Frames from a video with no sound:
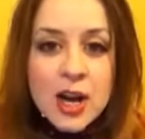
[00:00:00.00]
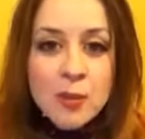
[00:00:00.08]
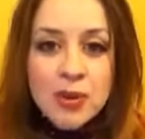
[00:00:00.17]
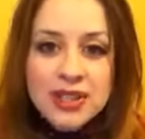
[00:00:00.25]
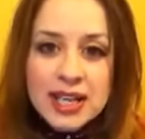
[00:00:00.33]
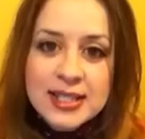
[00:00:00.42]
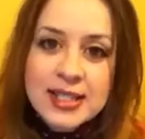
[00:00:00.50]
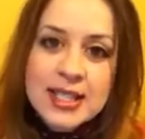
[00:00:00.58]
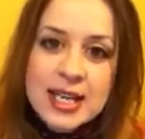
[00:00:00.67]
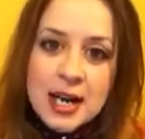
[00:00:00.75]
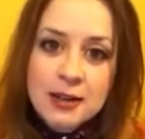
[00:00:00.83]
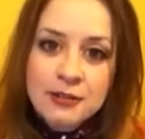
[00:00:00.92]
but that's
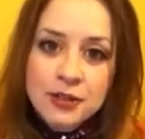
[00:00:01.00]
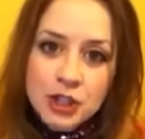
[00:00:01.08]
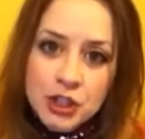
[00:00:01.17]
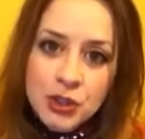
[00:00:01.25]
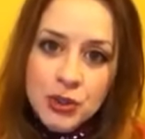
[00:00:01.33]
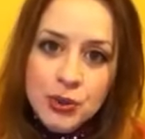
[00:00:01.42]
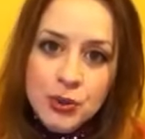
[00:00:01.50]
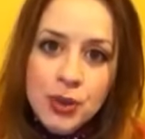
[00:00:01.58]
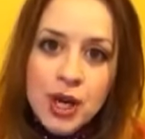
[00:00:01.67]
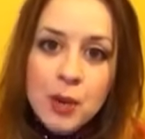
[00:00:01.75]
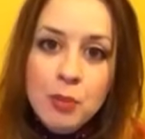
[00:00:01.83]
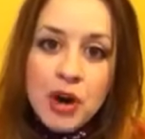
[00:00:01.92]
enough to
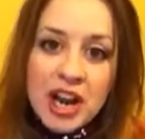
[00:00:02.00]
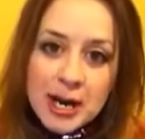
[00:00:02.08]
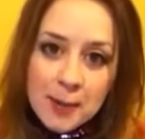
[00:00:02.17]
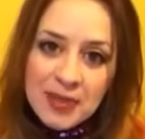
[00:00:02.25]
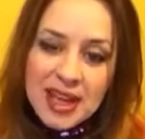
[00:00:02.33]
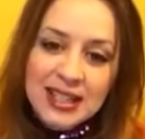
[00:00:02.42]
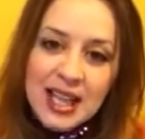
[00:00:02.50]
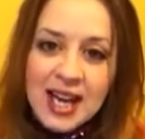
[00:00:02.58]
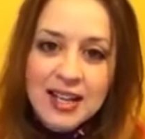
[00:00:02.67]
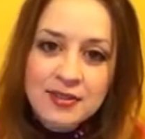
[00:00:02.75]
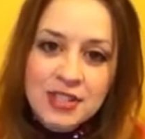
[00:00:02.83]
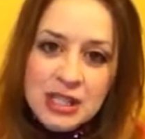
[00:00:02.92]
break up that
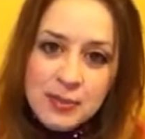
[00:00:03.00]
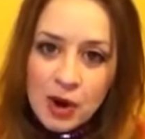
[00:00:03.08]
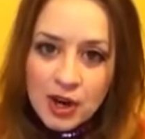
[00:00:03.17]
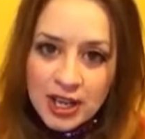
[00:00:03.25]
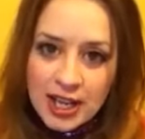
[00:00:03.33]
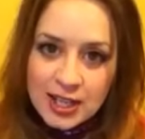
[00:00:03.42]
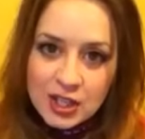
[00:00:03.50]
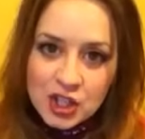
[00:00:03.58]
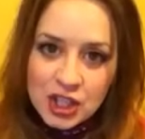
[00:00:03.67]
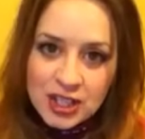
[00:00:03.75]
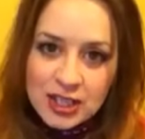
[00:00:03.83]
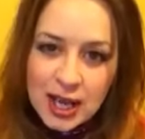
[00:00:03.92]
line of
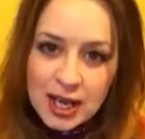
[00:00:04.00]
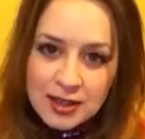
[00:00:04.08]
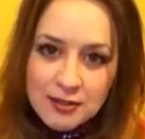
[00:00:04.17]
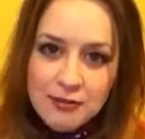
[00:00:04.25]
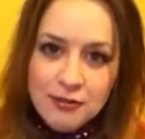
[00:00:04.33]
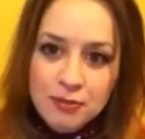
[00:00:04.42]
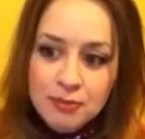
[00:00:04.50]
demarcation, kind of